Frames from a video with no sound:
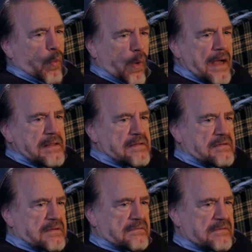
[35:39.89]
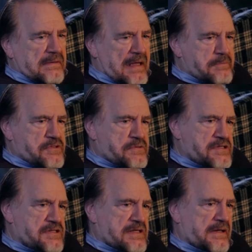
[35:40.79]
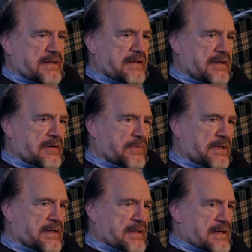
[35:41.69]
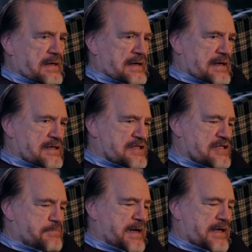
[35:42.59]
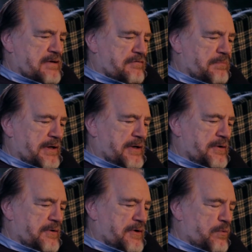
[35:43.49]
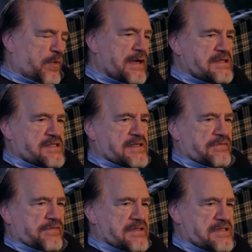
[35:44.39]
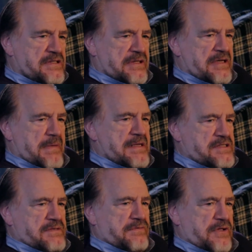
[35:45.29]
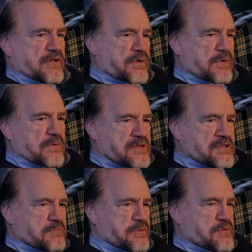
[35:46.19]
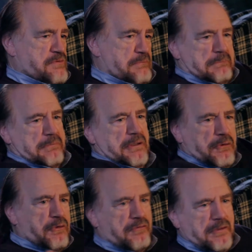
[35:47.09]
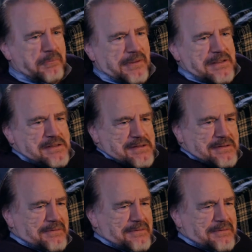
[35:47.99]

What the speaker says: white and an absolute study. You know, where a speck of blood on a white surface suddenly meant something huge, as opposed to blood all over the place. You